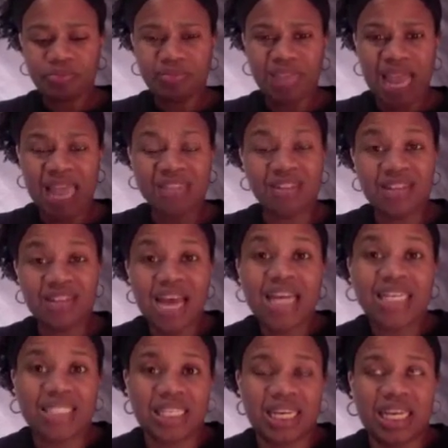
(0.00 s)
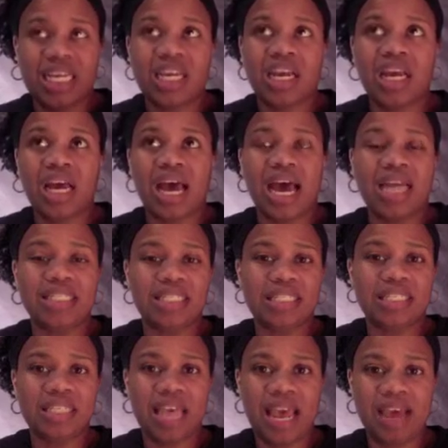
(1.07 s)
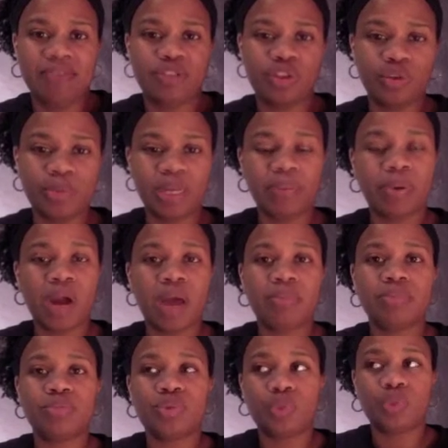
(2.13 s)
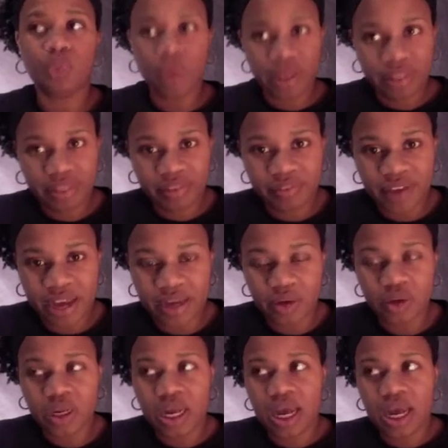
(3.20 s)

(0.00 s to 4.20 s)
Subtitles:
luckily I didn't have too many problems with the final.